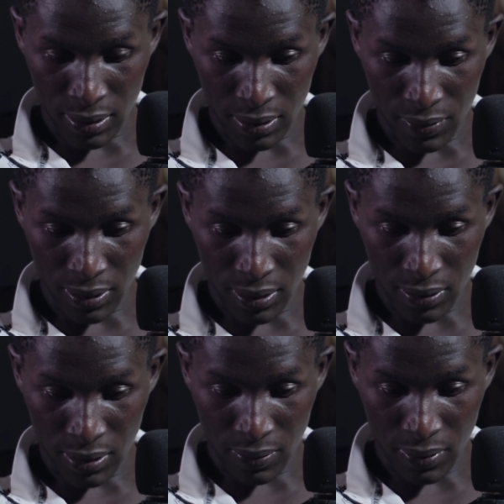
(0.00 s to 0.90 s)
let me
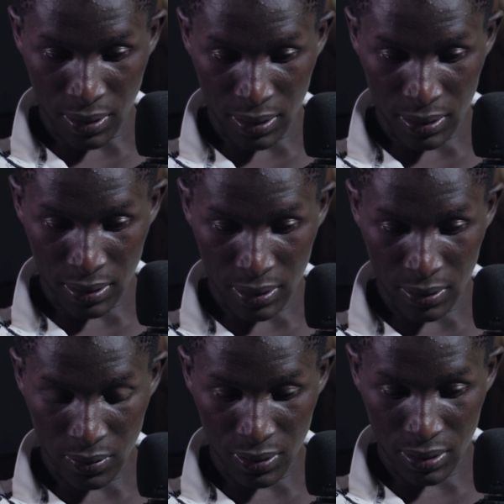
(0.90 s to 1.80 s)
reduce the blacks a
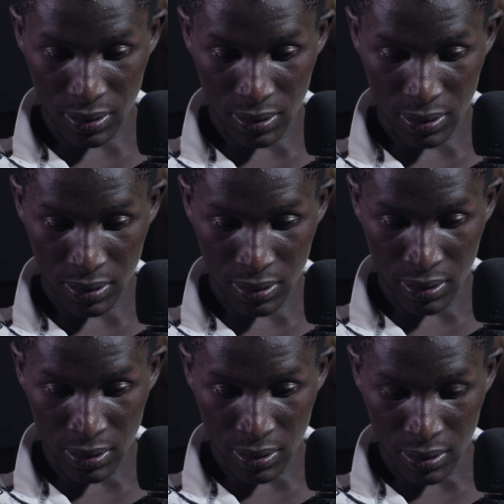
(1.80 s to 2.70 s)
little bit
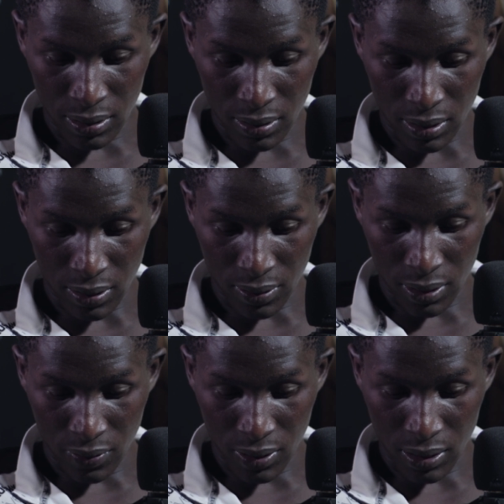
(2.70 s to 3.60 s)
so that our
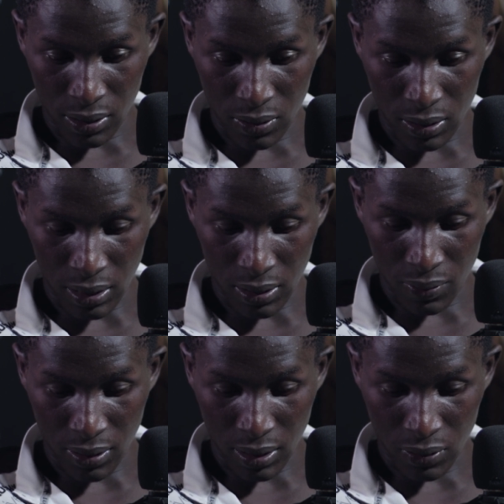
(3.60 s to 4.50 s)
image is not
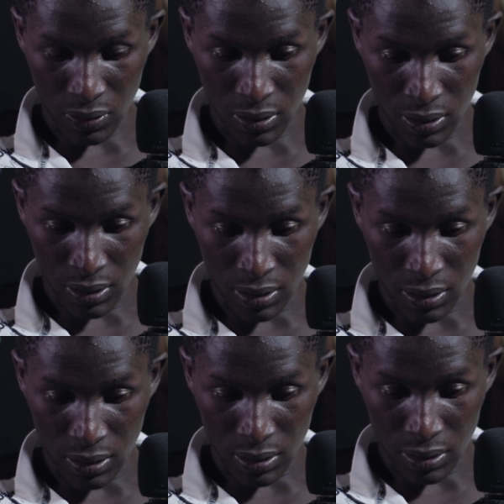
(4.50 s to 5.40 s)
clipping out.
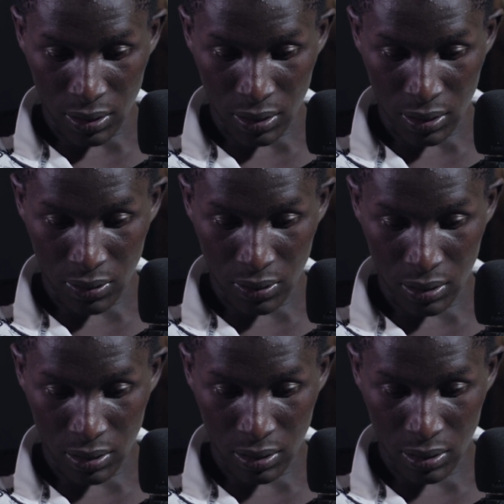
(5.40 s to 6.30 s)

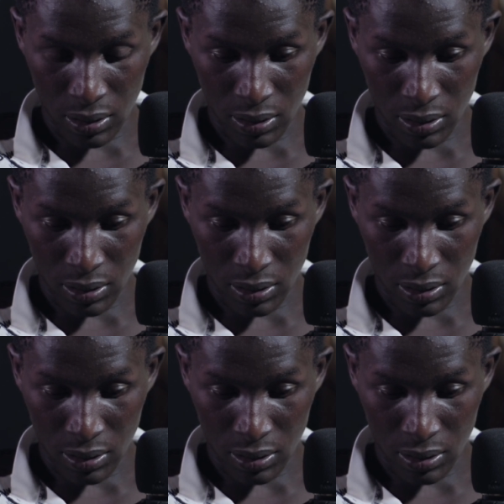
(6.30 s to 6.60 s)
Shadows